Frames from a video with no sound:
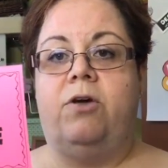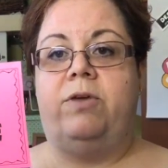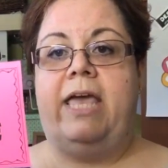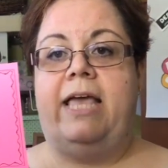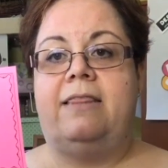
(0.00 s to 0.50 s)

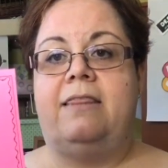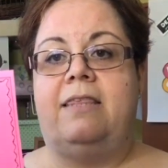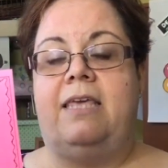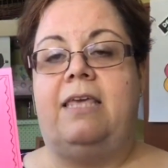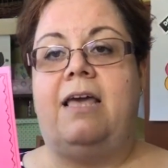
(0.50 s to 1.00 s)
locate
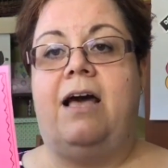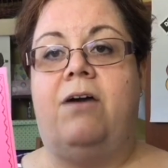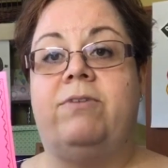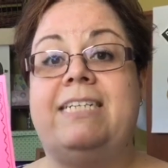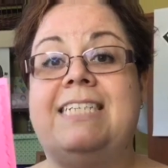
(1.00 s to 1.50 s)
the
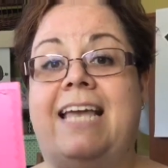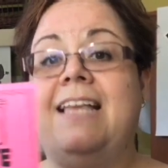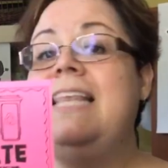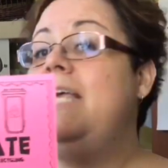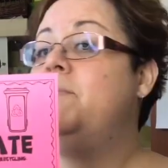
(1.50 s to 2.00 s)

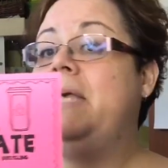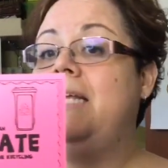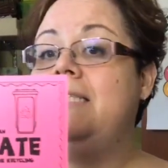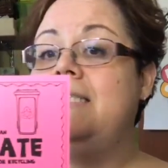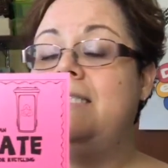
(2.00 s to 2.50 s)
recycling
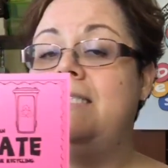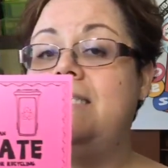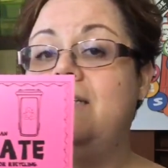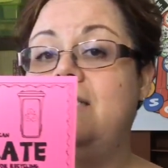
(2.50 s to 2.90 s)
bins.